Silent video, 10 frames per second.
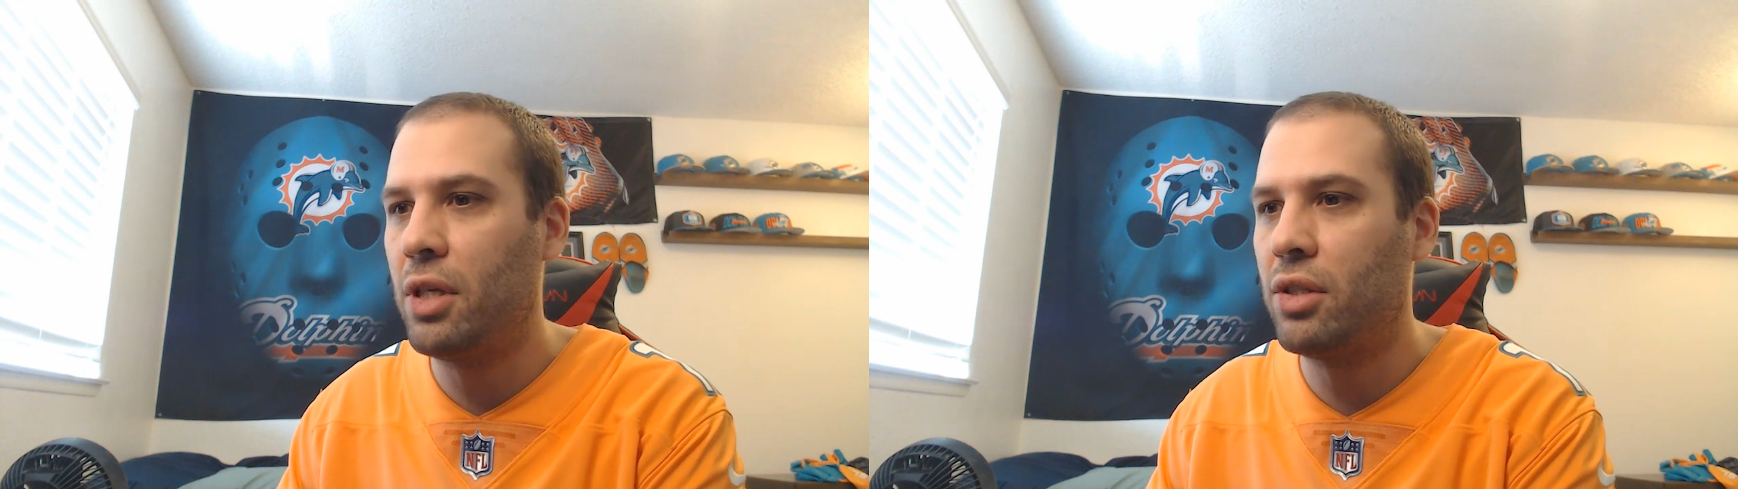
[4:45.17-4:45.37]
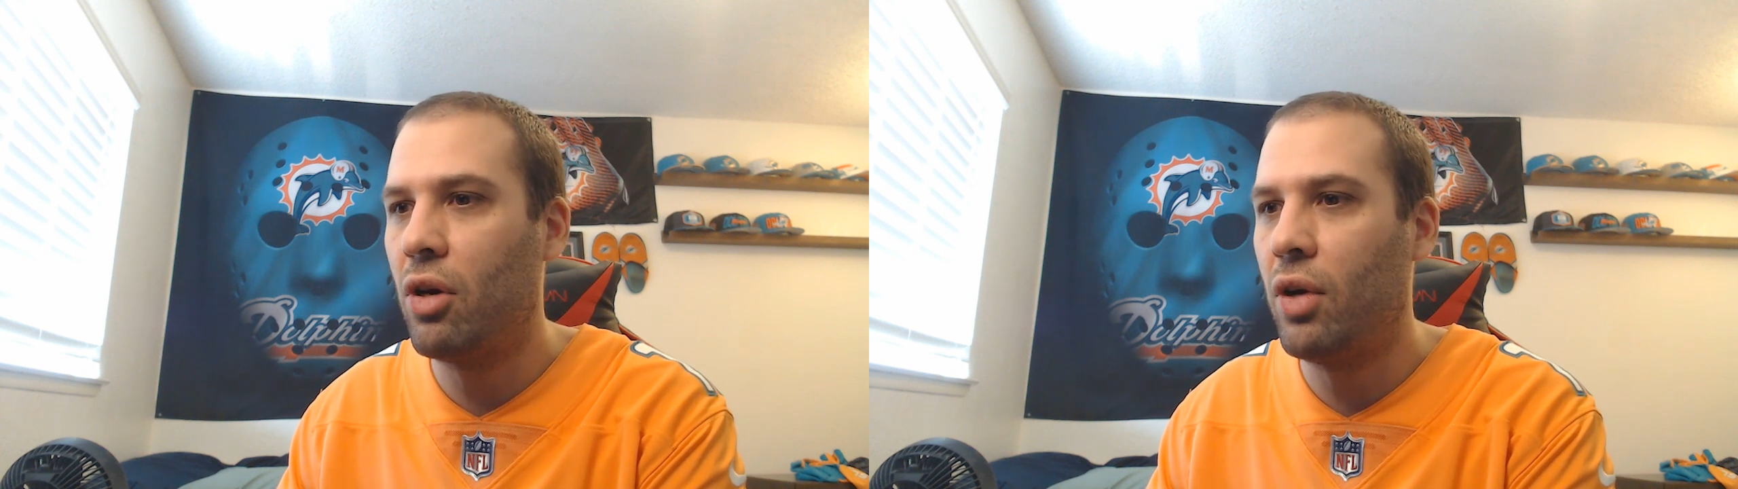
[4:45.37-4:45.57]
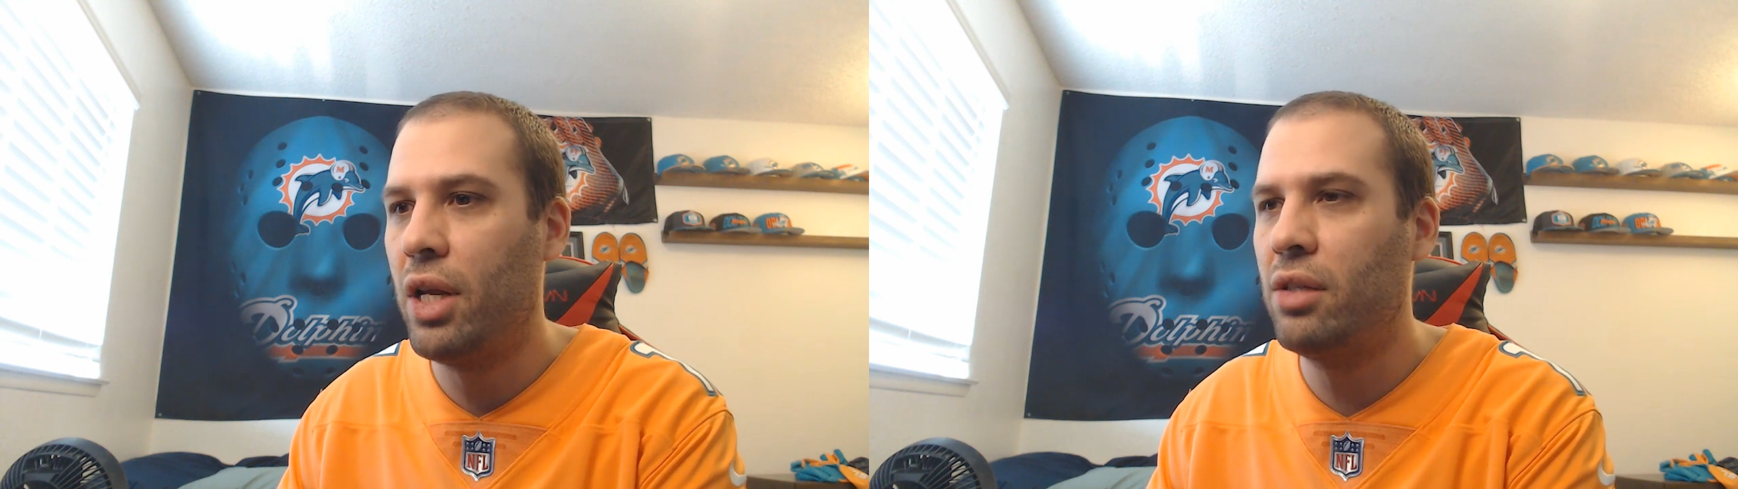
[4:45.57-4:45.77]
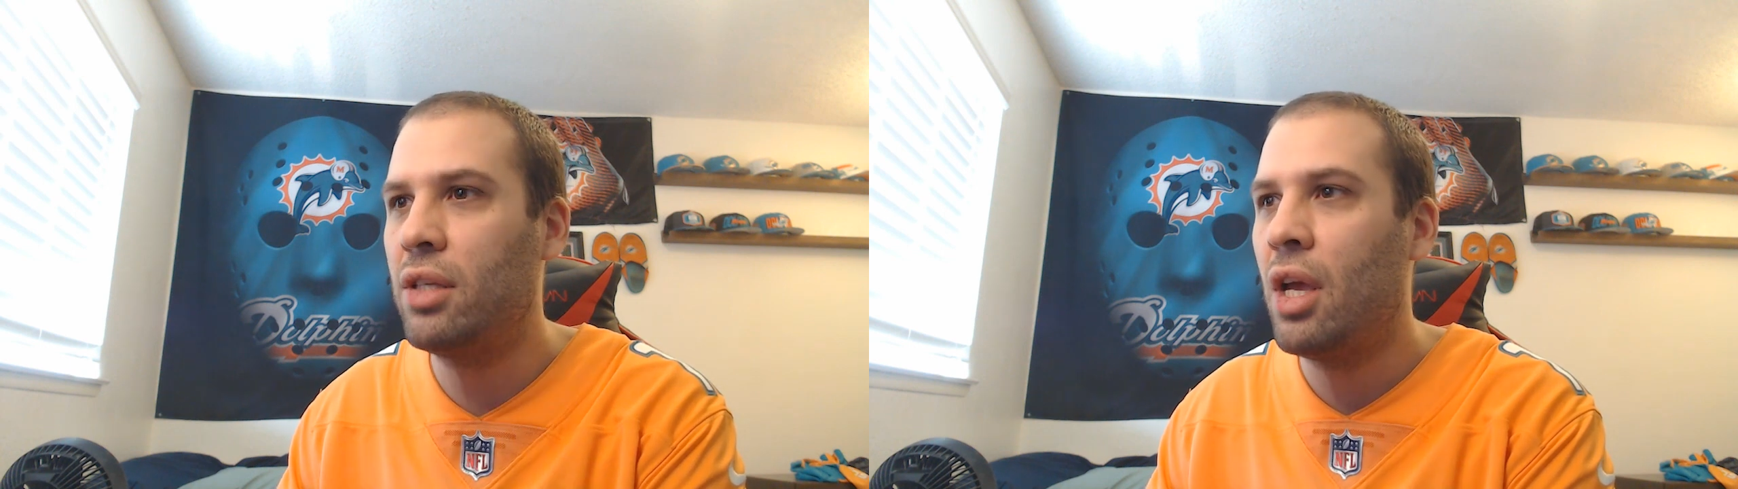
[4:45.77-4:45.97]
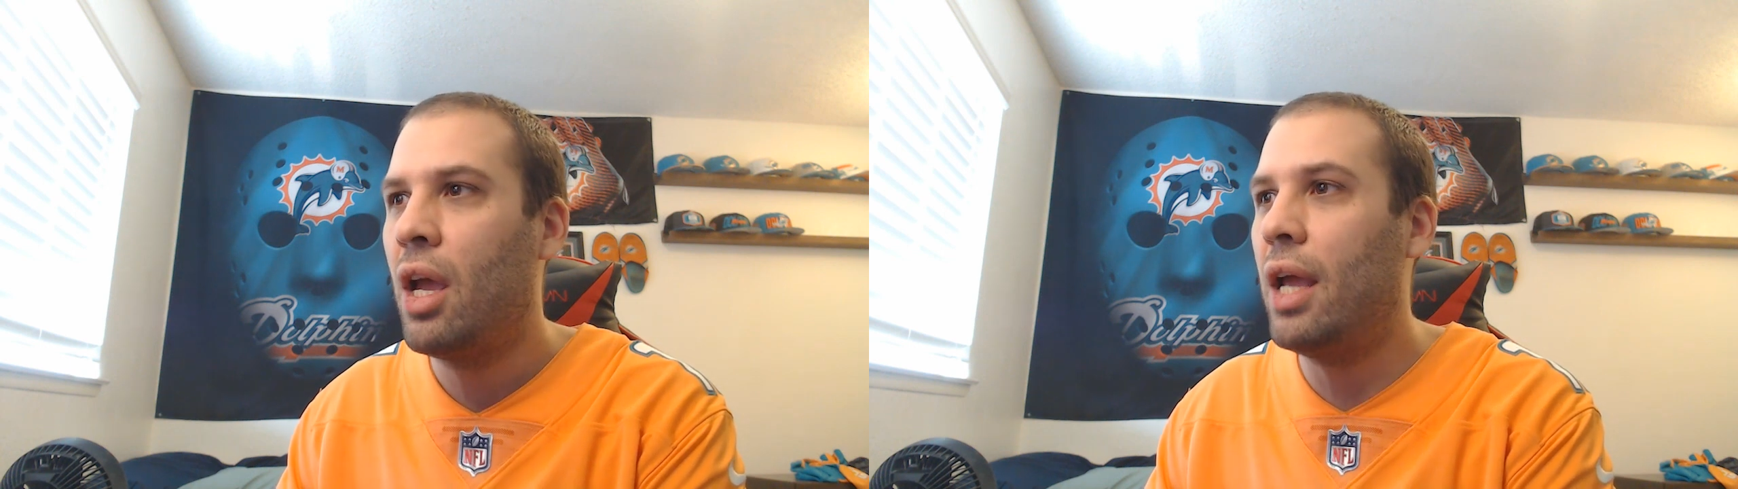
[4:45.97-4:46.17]
So it
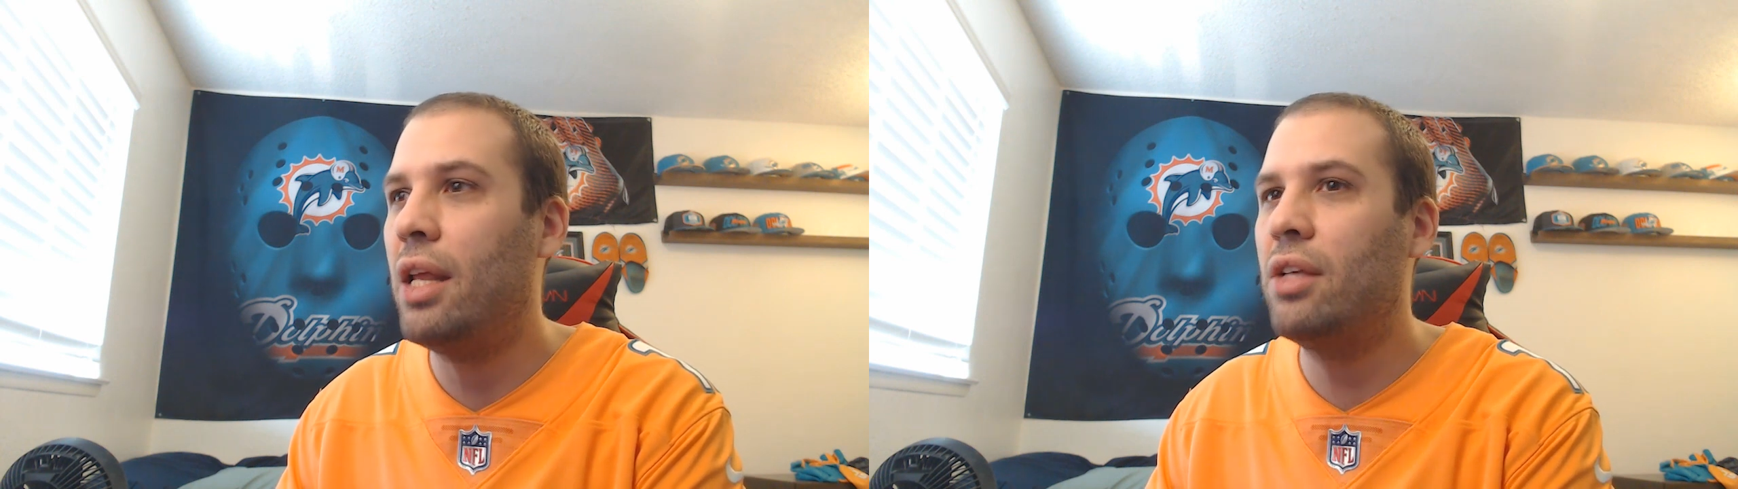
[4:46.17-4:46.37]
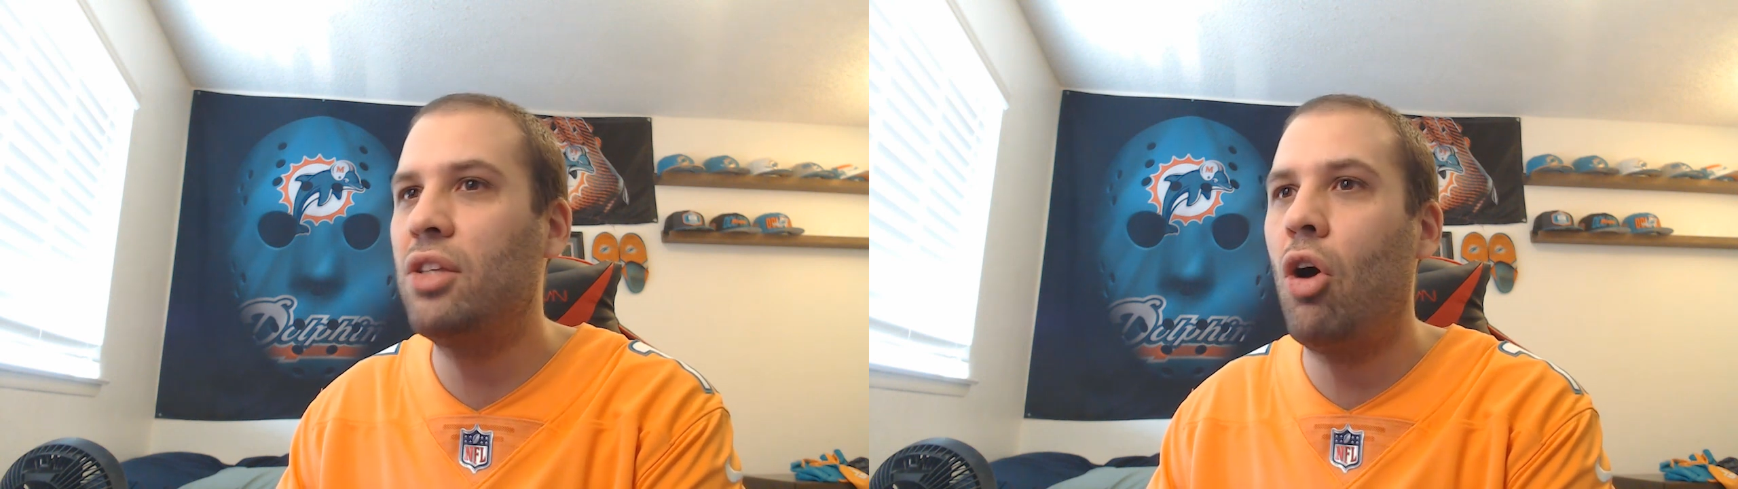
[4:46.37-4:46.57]
is a